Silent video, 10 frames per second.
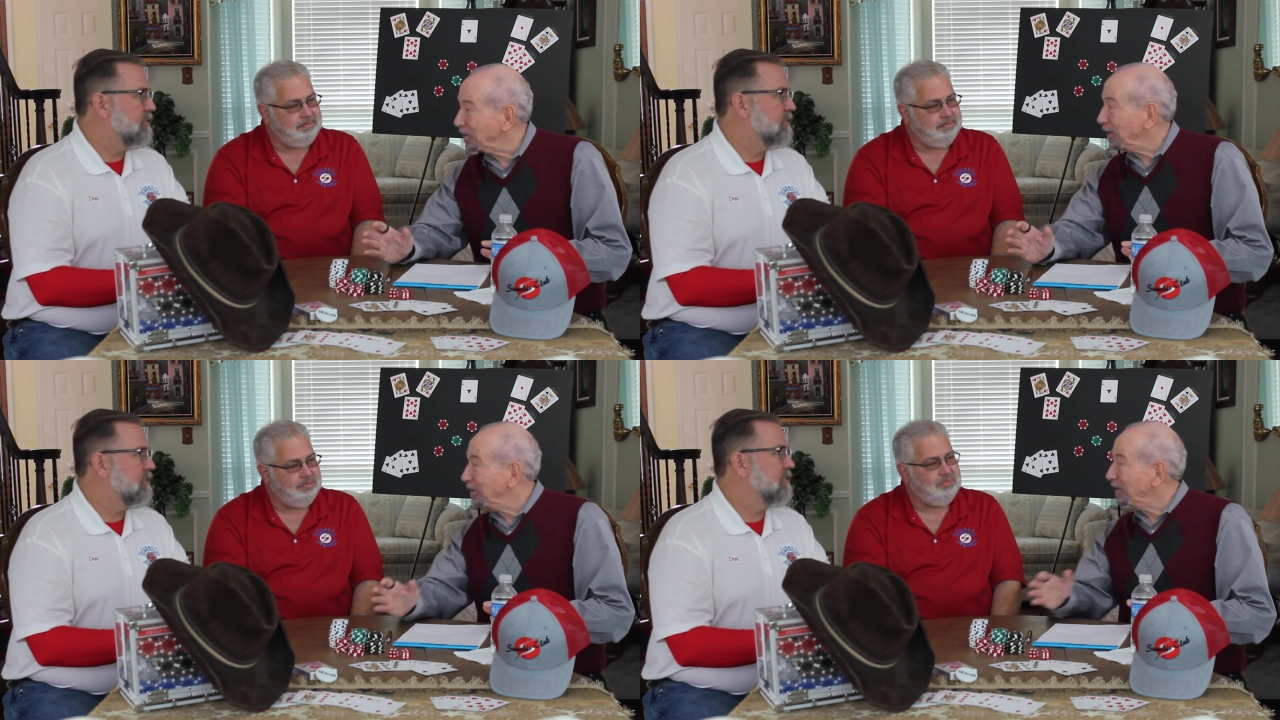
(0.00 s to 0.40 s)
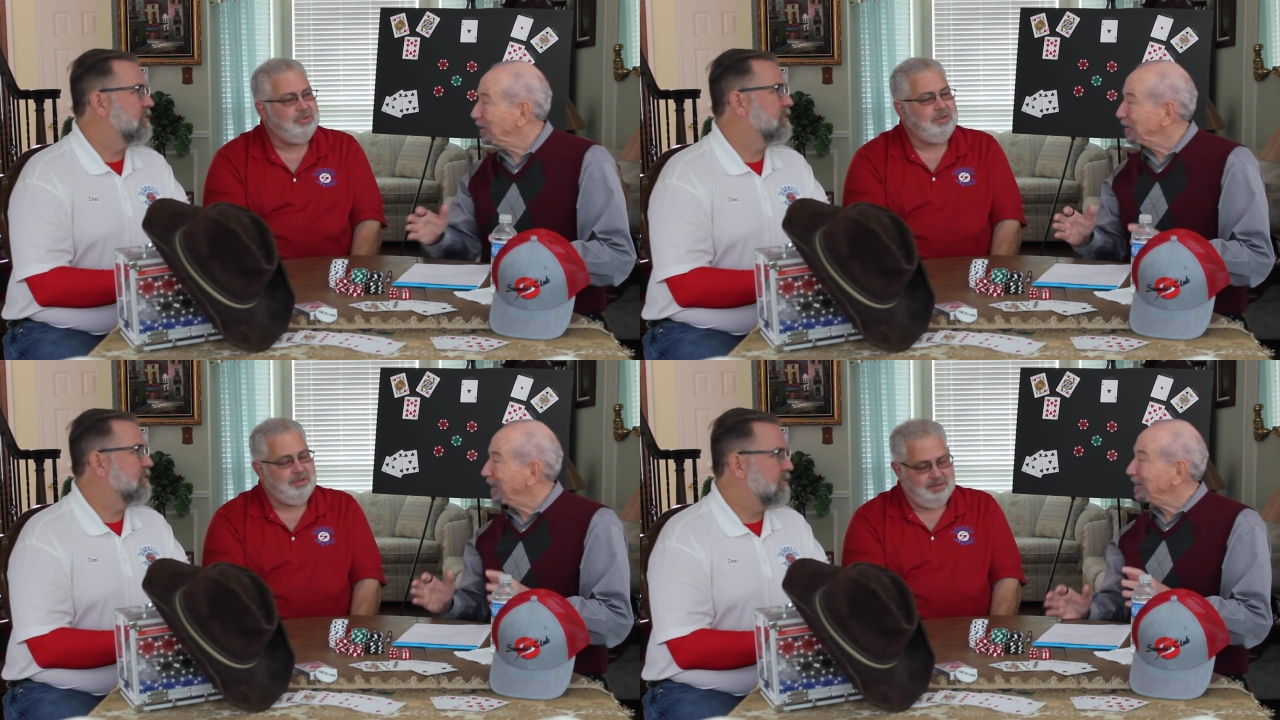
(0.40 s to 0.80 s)
Speaker 1: I mean, that,
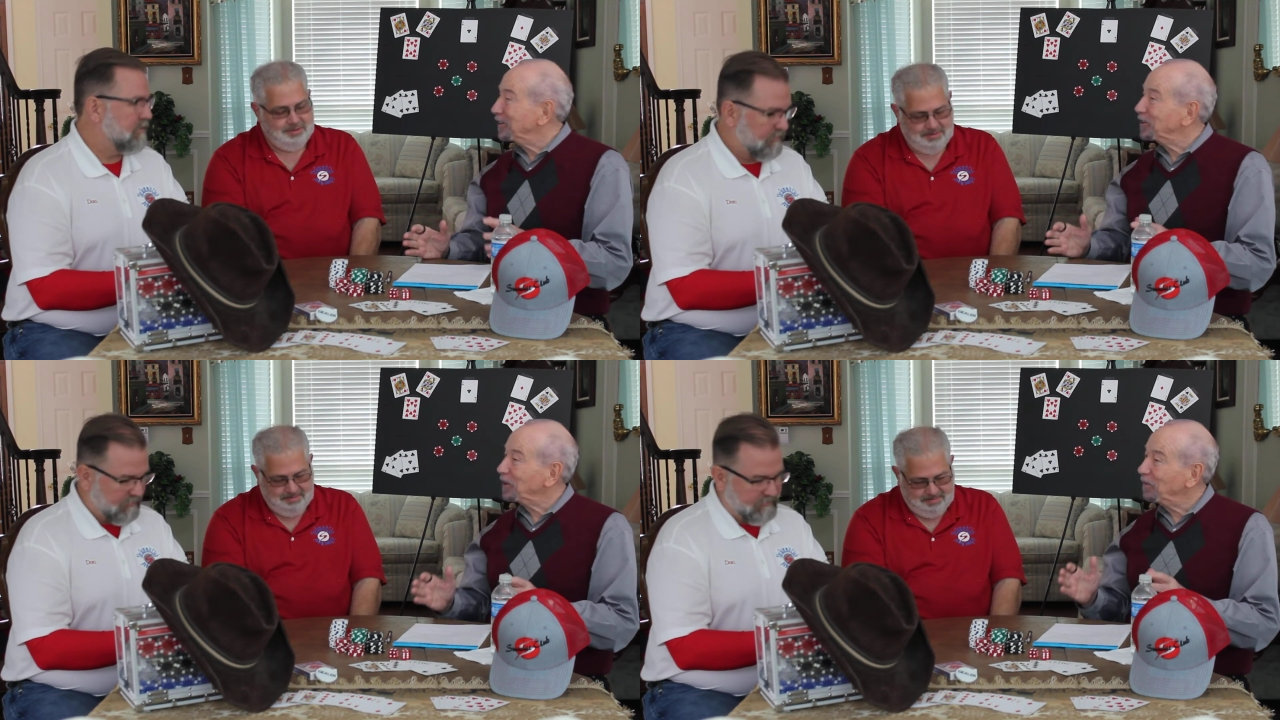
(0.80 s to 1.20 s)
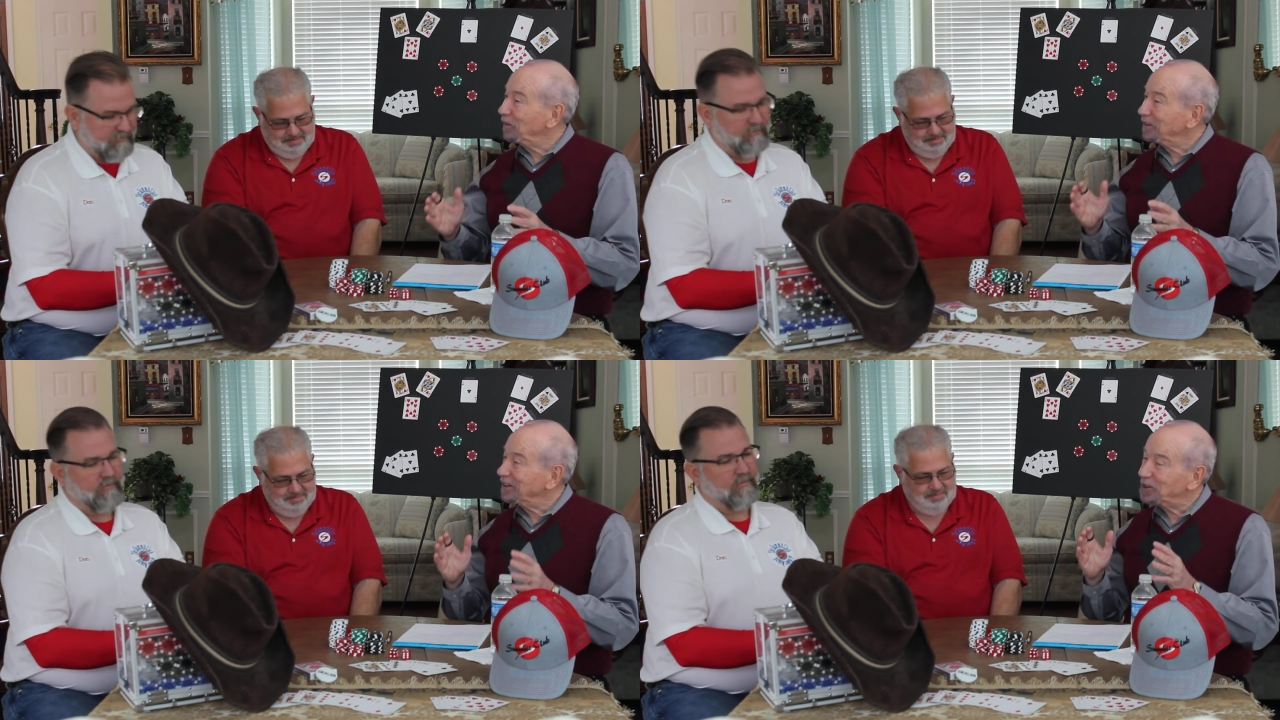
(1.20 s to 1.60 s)
that is some,
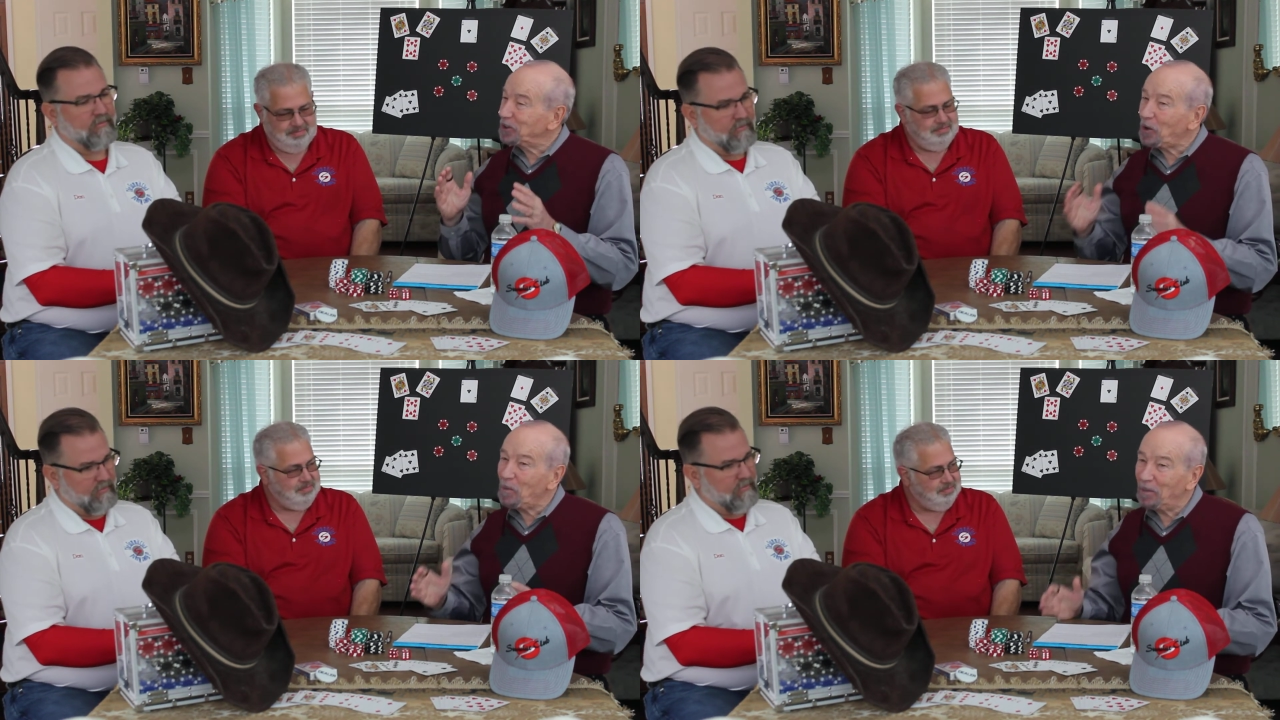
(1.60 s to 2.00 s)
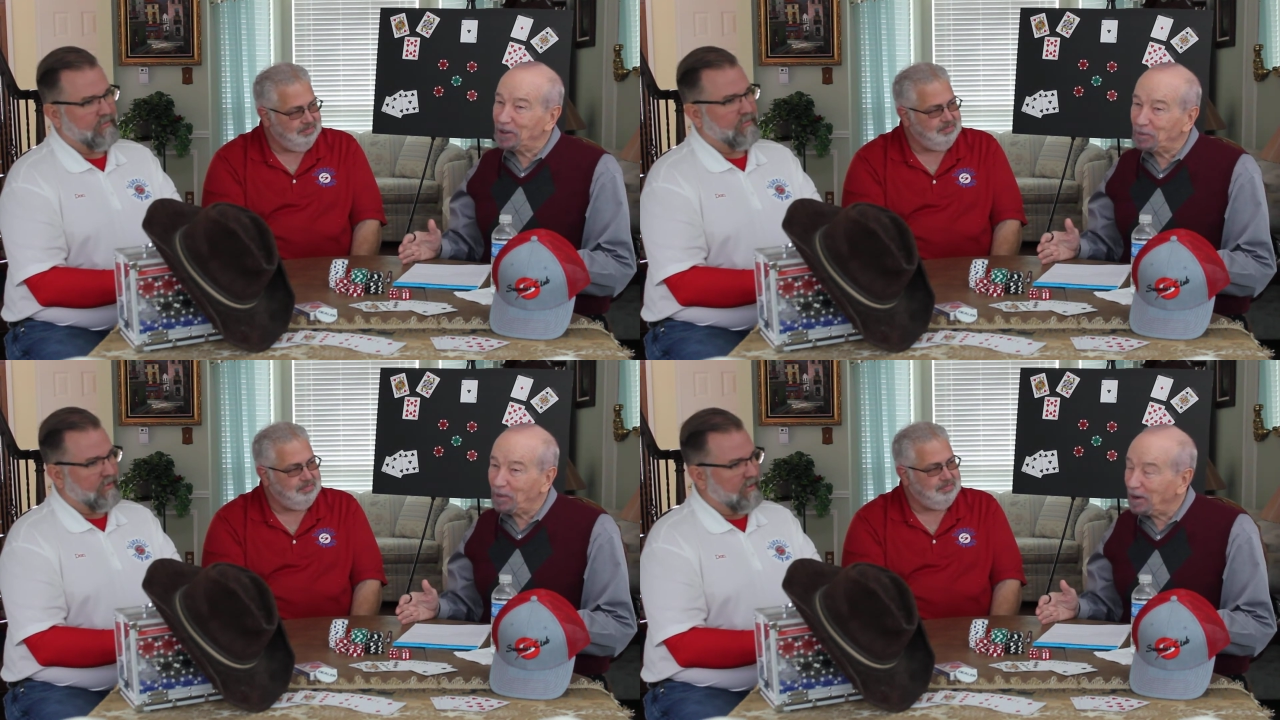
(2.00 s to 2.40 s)
there's so much
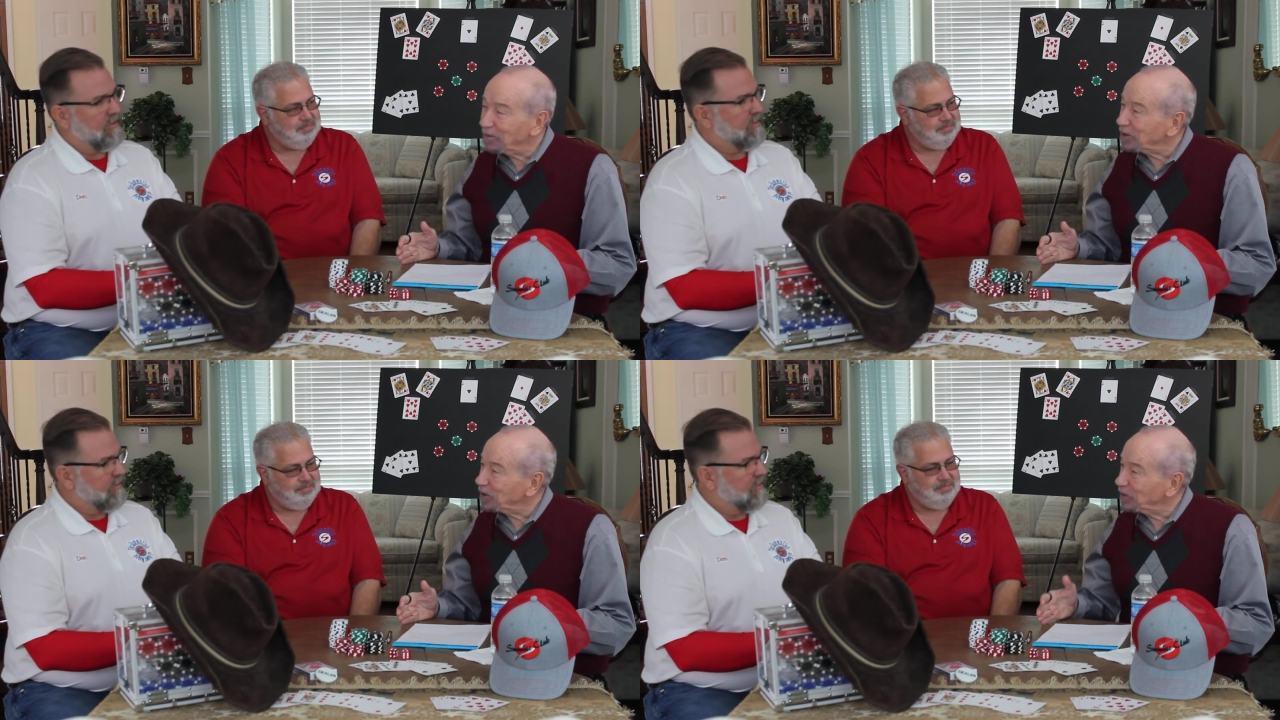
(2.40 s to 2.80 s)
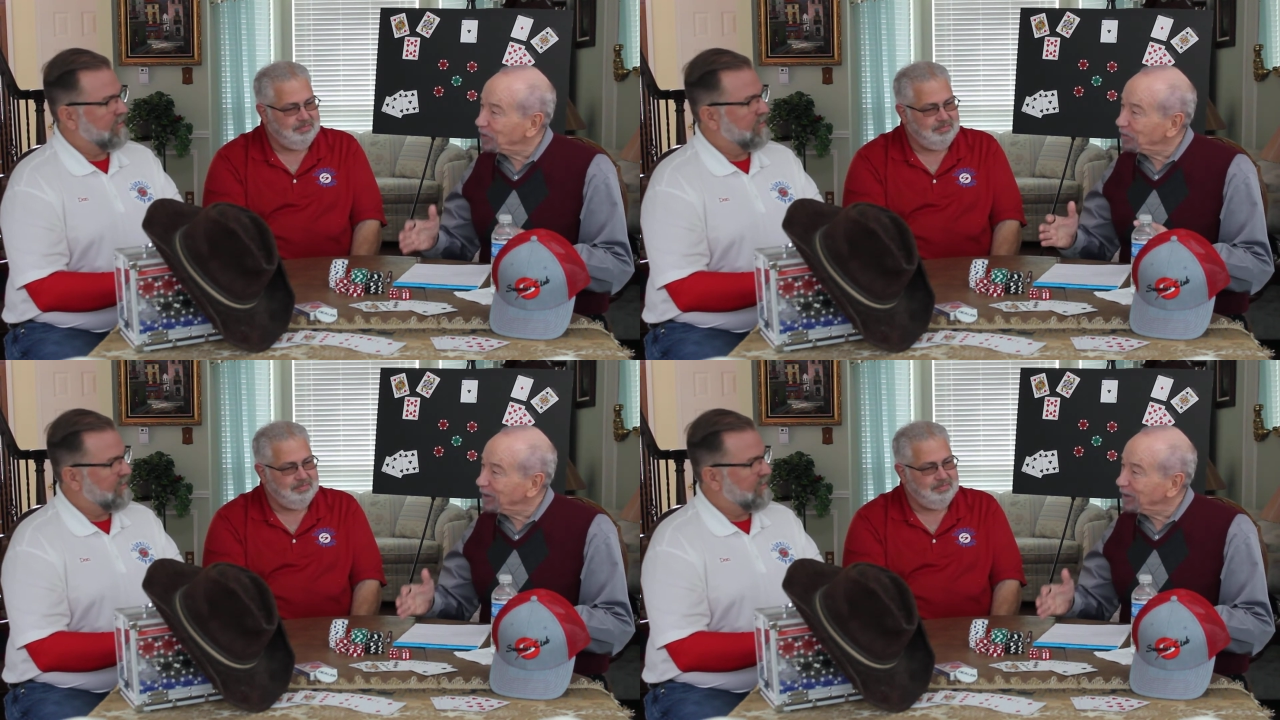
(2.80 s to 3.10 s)
barbecue and